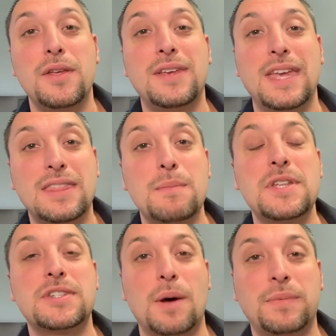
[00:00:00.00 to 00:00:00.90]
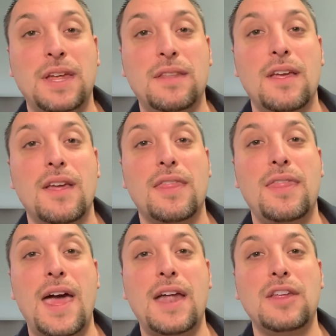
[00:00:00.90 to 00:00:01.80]
get them in something
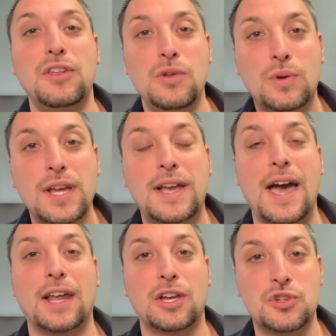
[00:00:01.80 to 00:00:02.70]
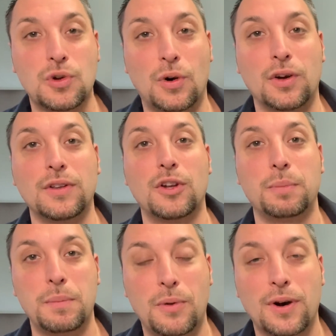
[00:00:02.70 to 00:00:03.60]
that you can kind of control it a little
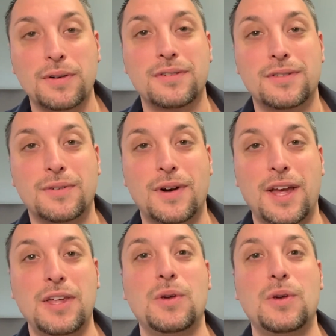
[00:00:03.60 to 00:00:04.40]
bit more, right?